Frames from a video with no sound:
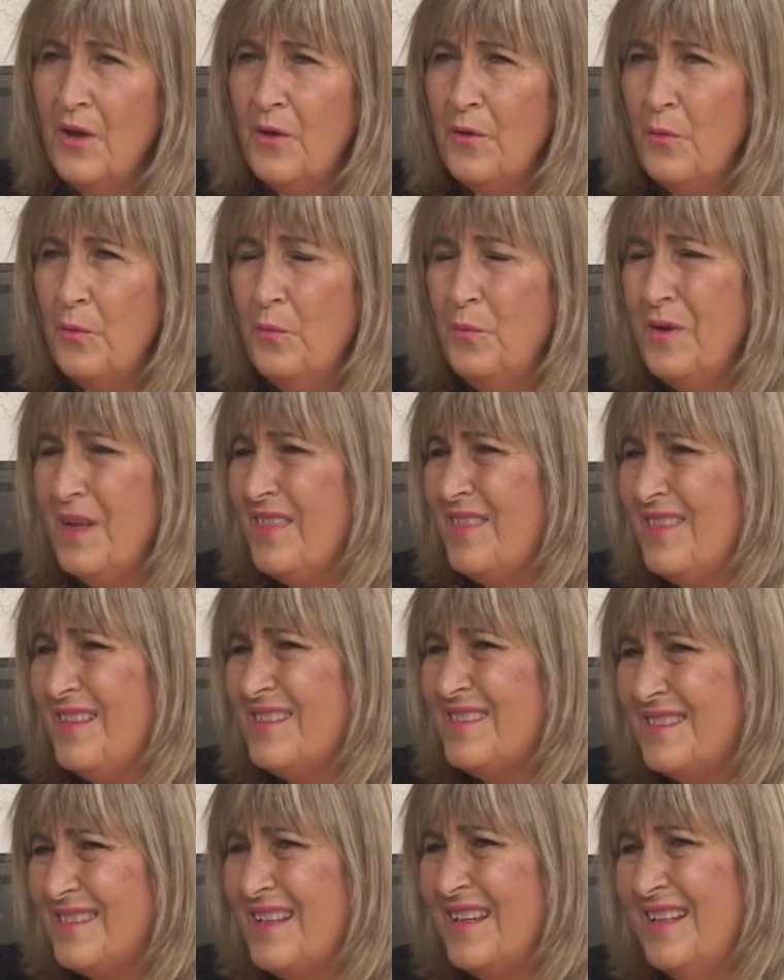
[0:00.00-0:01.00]
with the
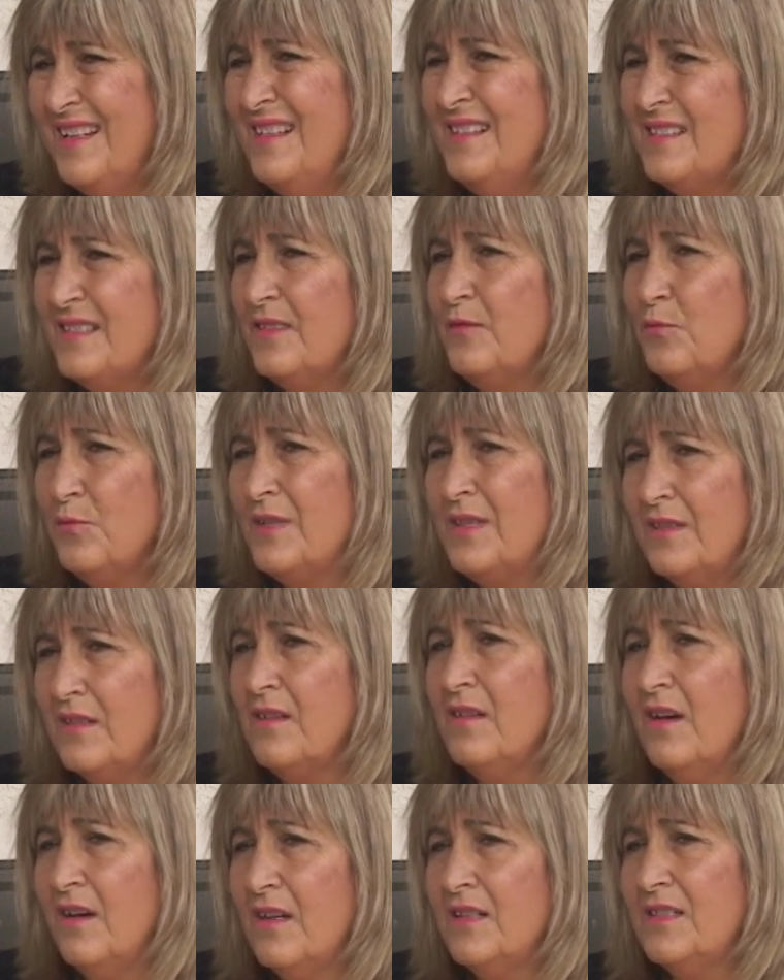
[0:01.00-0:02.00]
sightings and with the
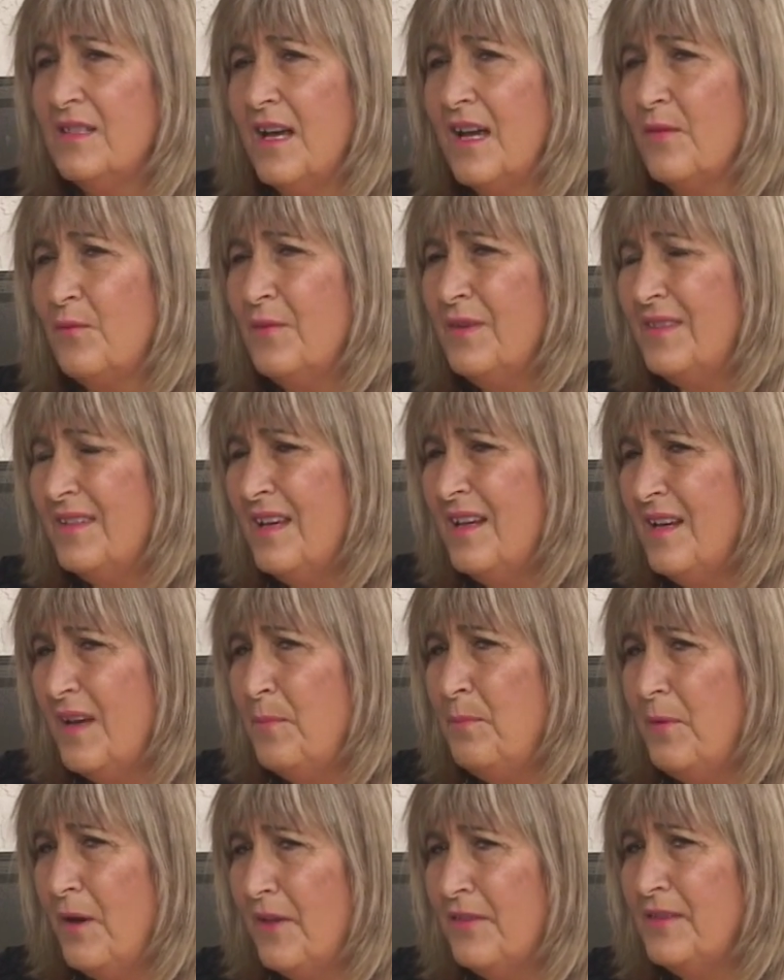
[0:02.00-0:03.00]
contact. With that
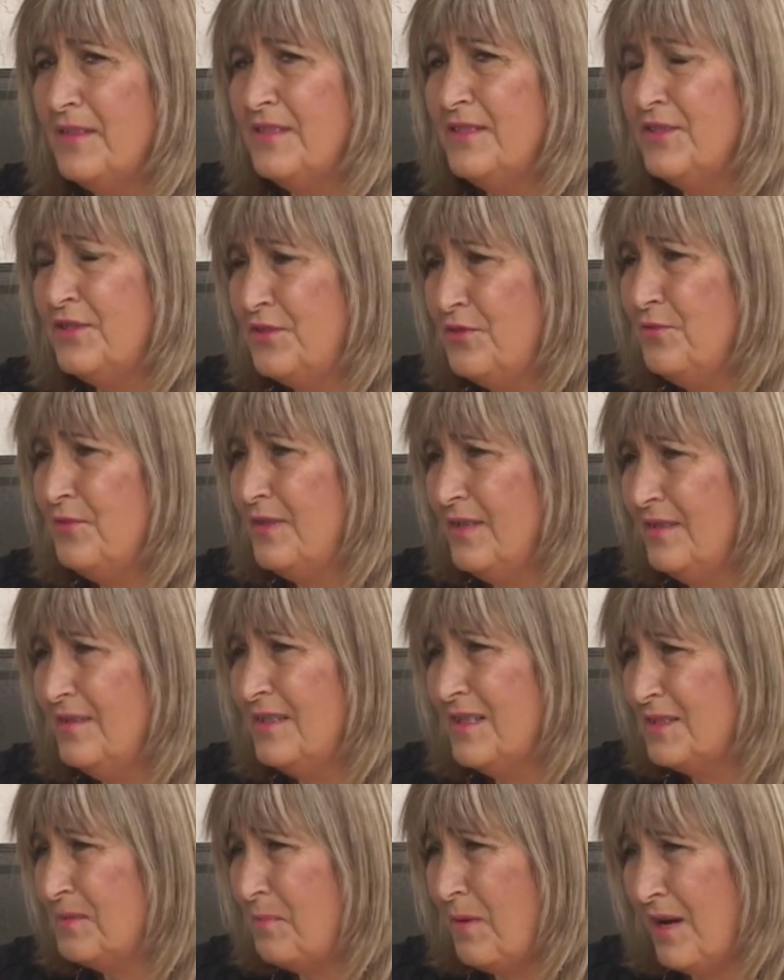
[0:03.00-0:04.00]
hypothesis, do you think
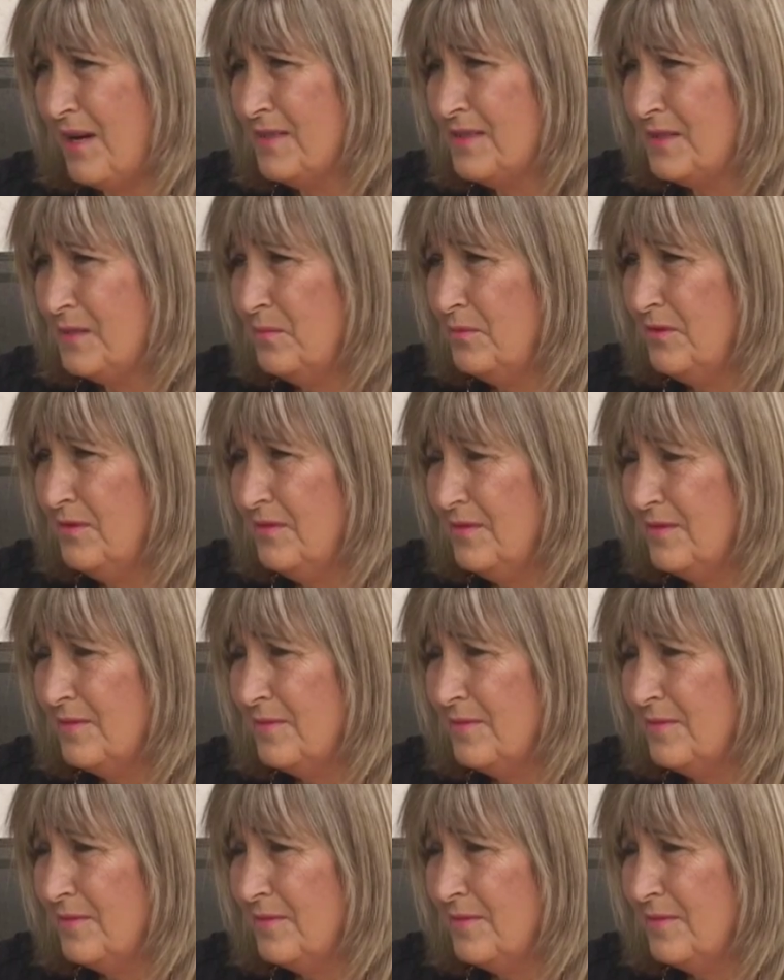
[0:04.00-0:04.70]
that's possible?